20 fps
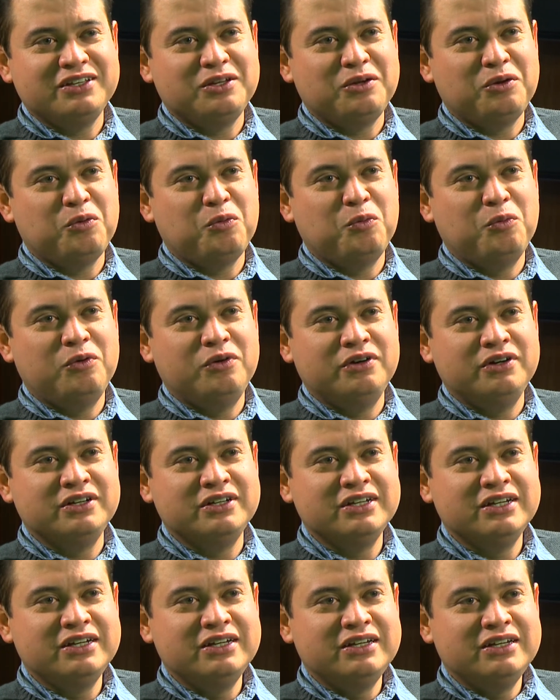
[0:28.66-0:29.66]
you want.
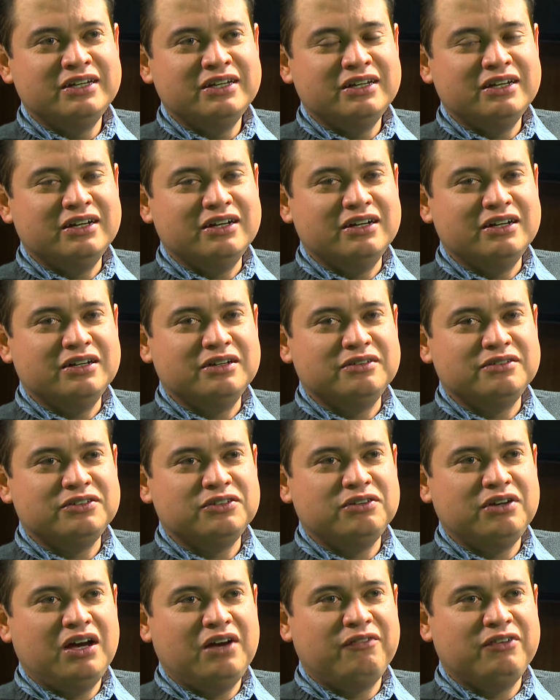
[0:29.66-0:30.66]

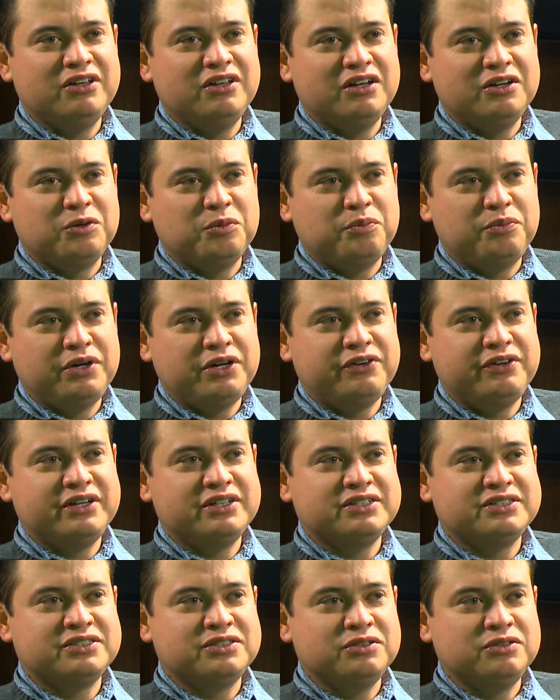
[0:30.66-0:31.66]
You have a lot of
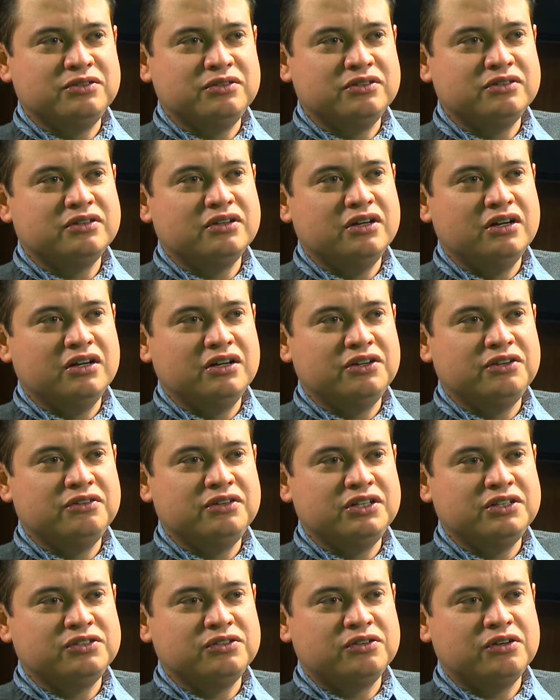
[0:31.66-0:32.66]
barriers you
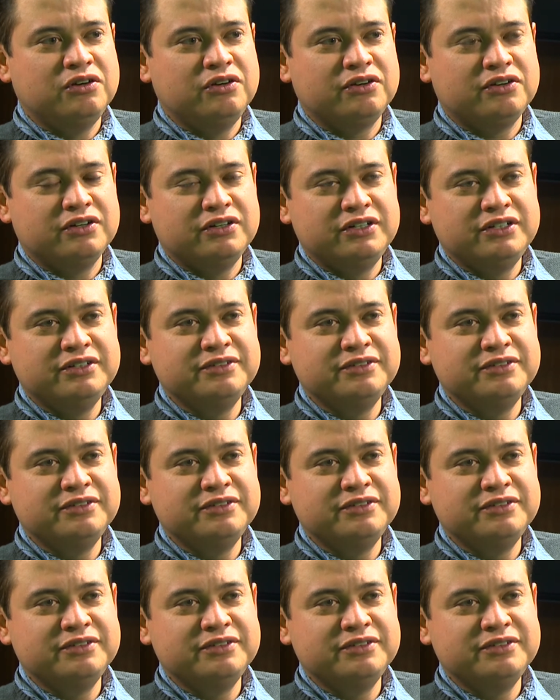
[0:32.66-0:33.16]
need to conquer.